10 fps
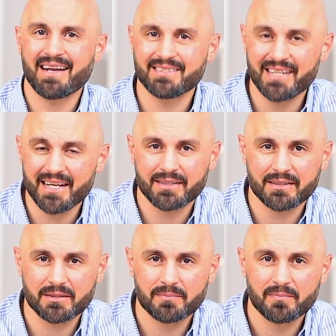and
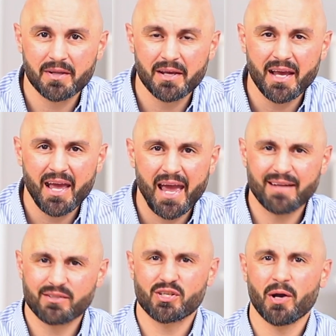didn't.
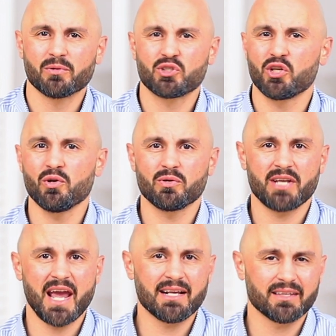And so to
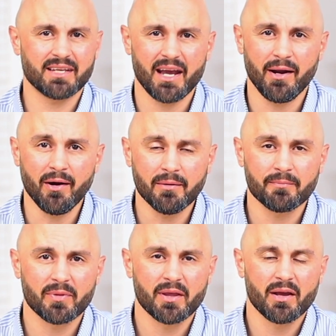take the care
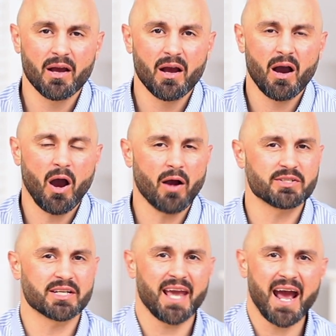or
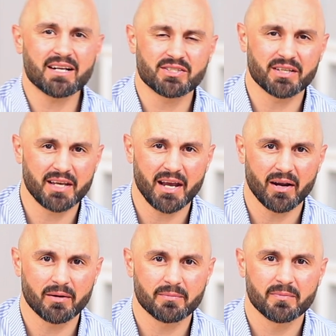to cast the
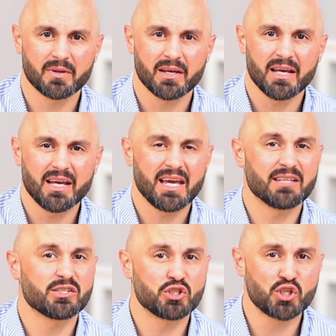care,
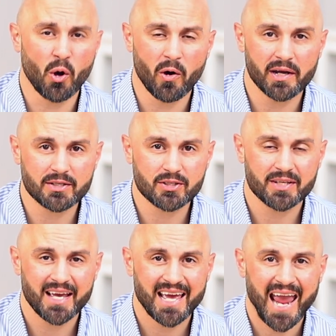it's a choice.
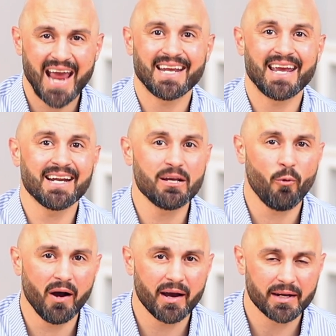And
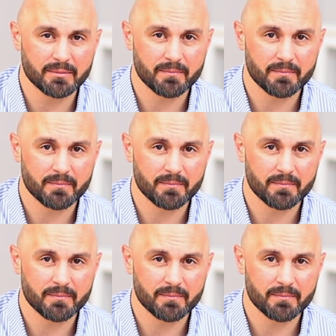anyone